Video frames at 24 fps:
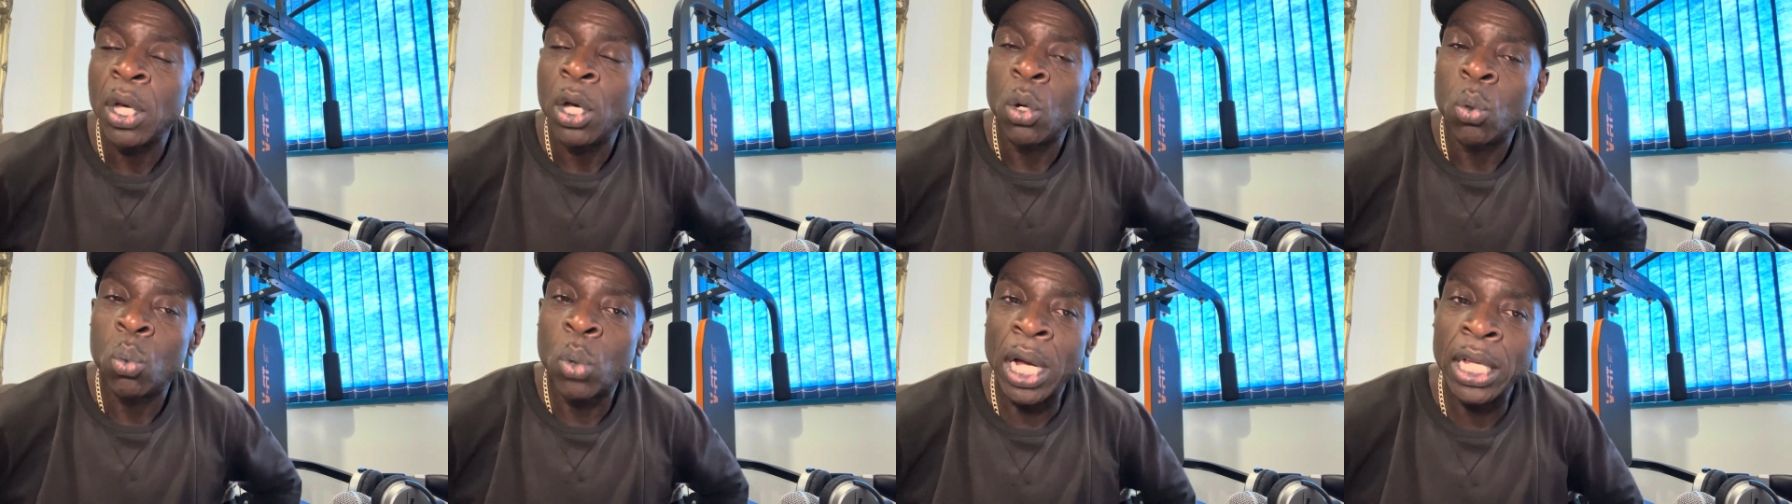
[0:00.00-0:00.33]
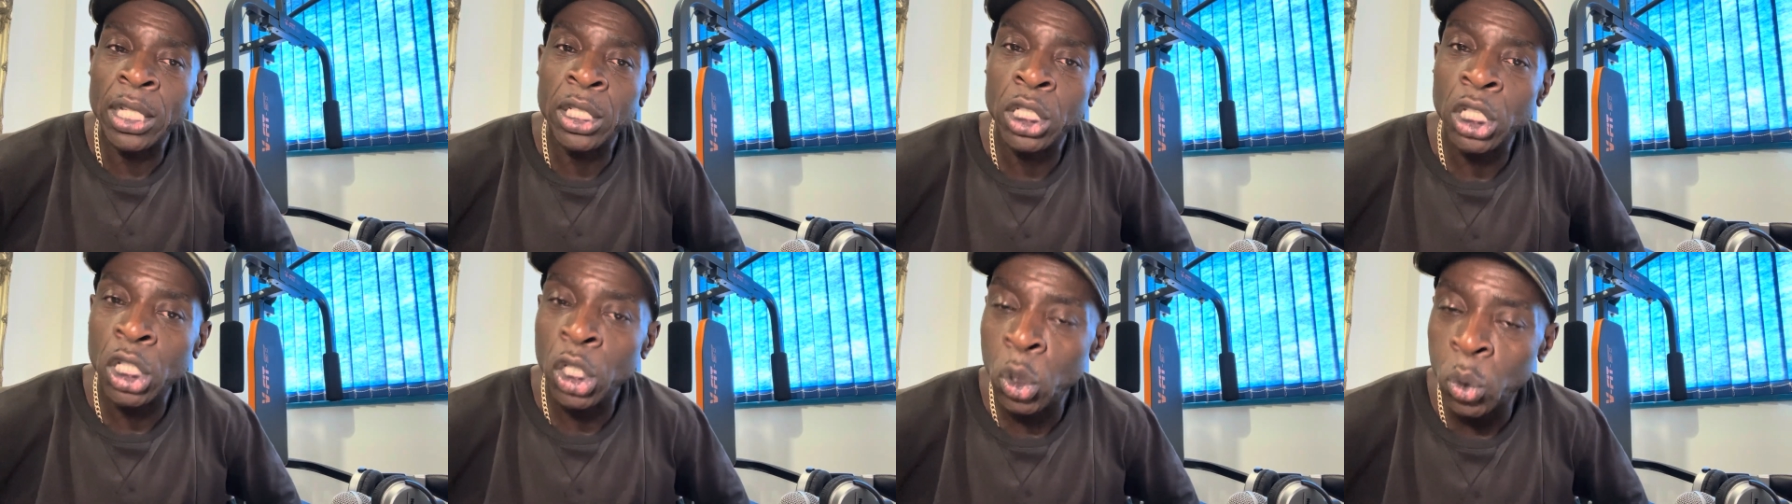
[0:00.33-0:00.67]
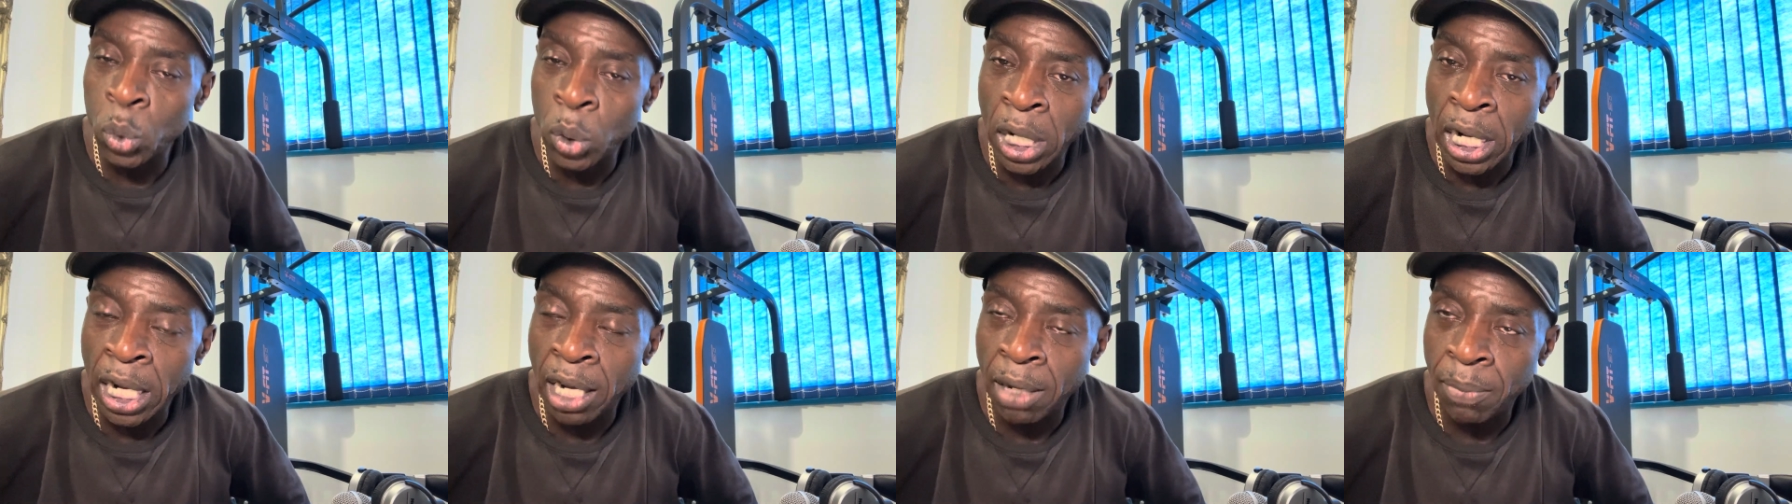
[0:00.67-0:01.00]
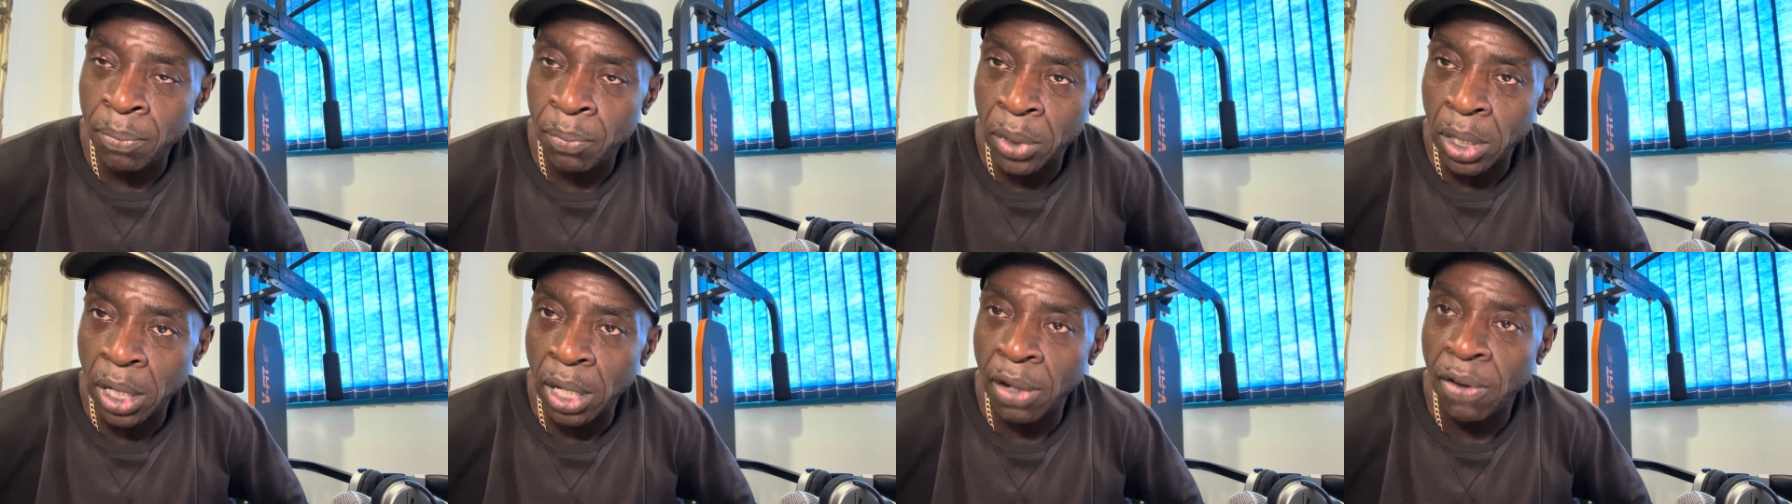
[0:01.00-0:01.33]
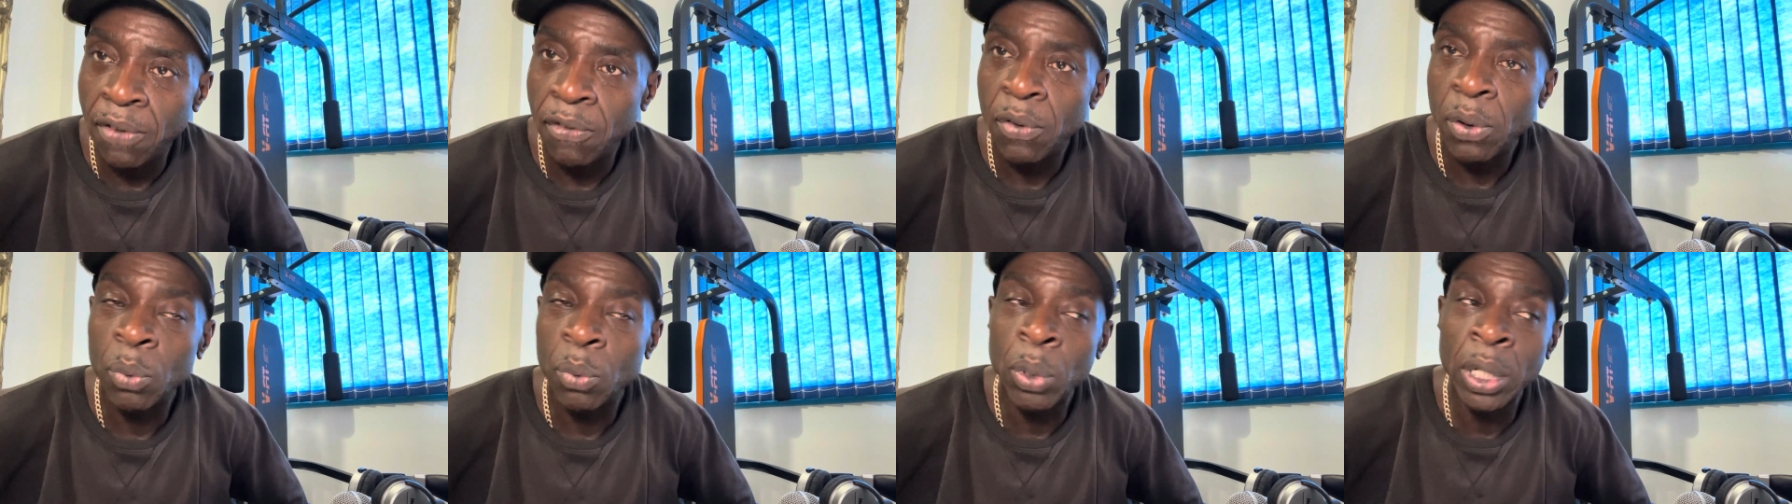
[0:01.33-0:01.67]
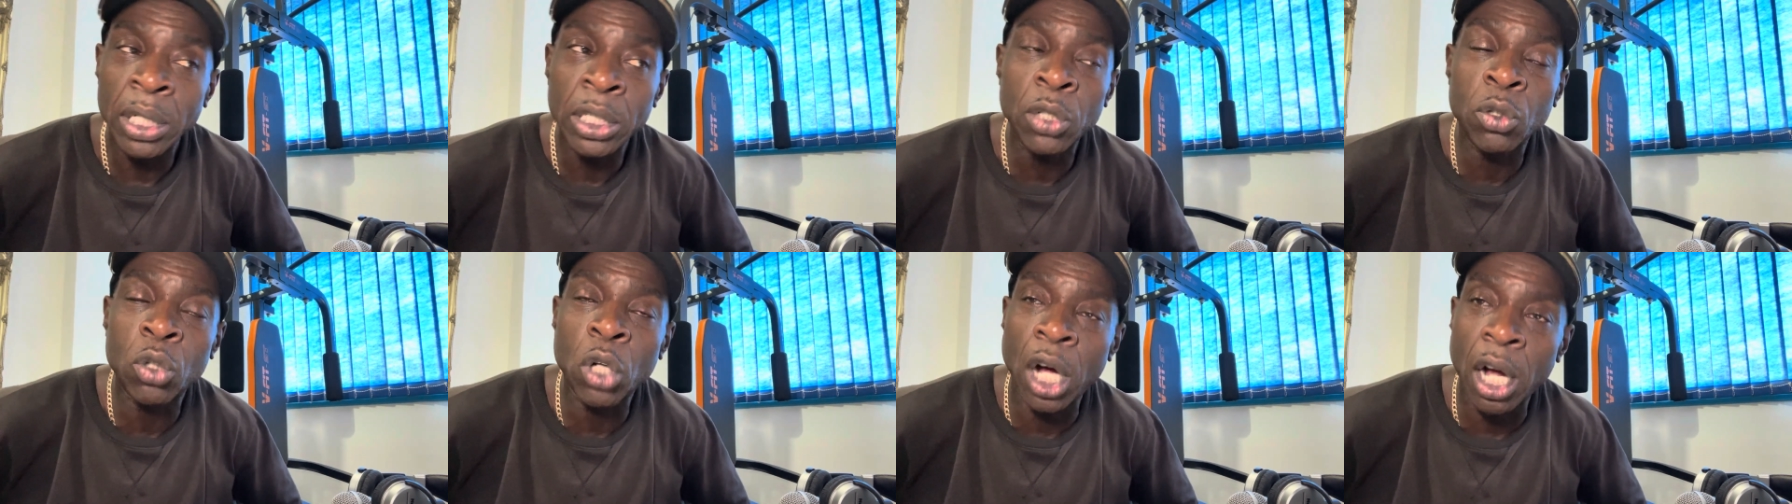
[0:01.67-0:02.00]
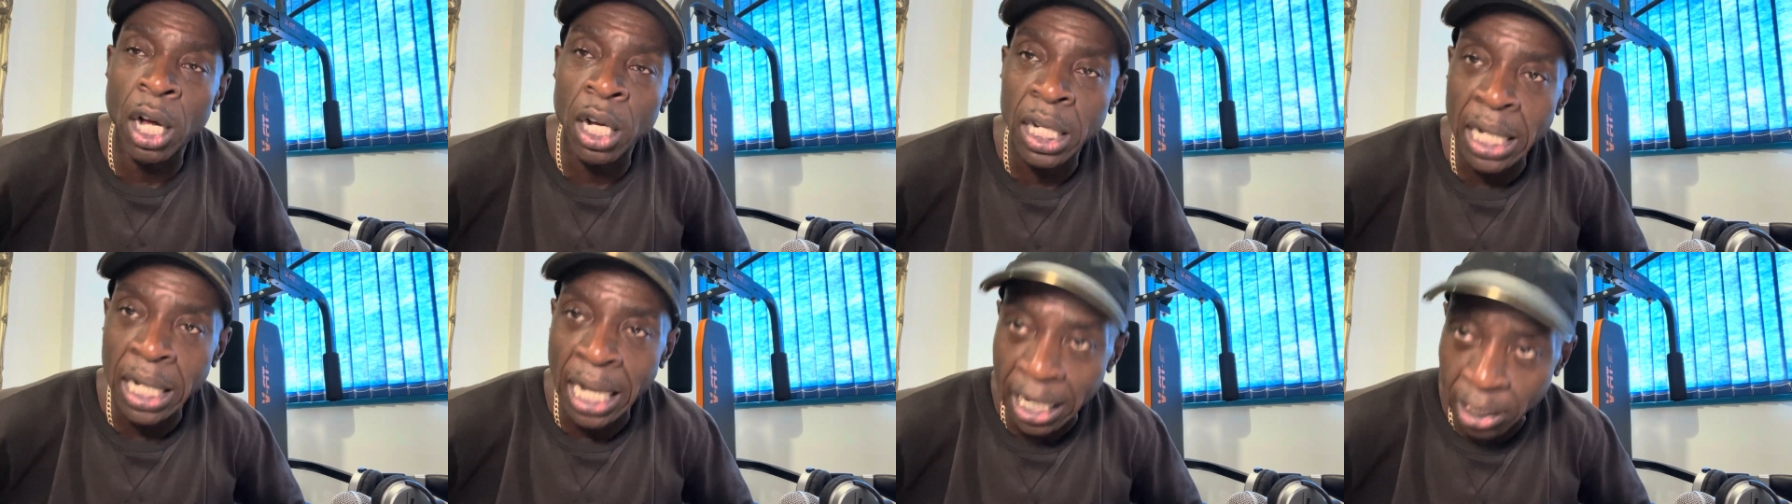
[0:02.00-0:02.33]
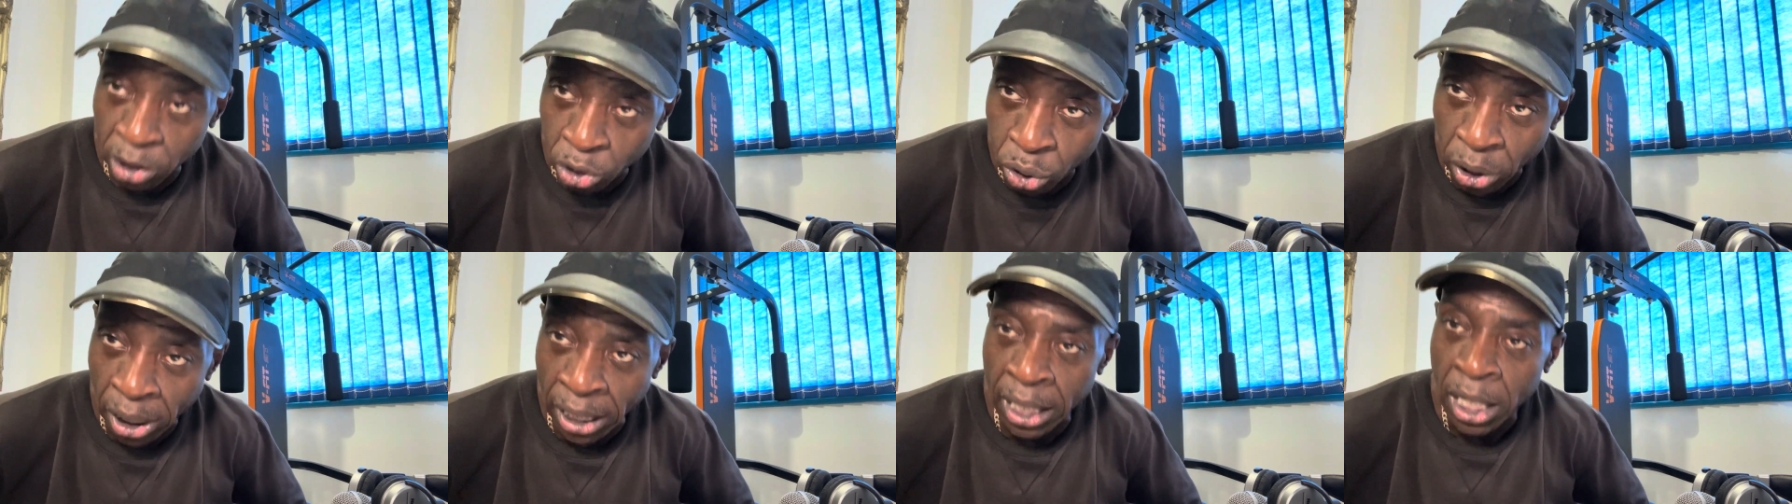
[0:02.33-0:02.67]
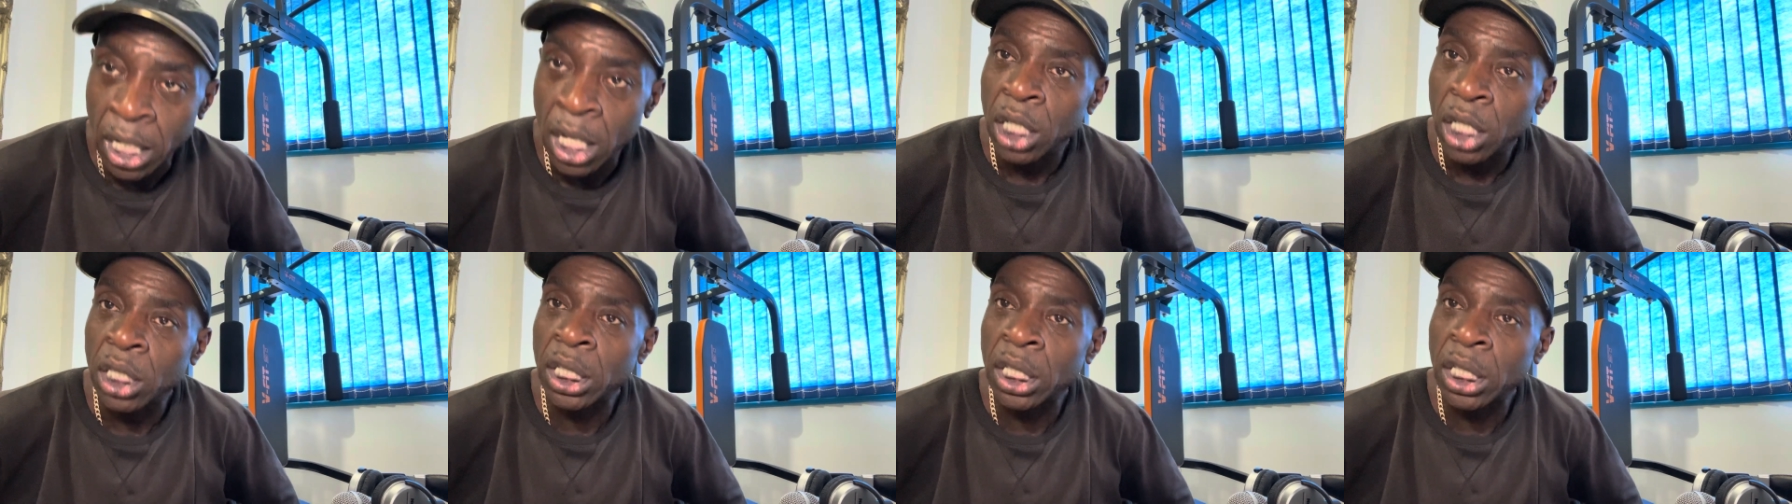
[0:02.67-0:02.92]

when you've got a country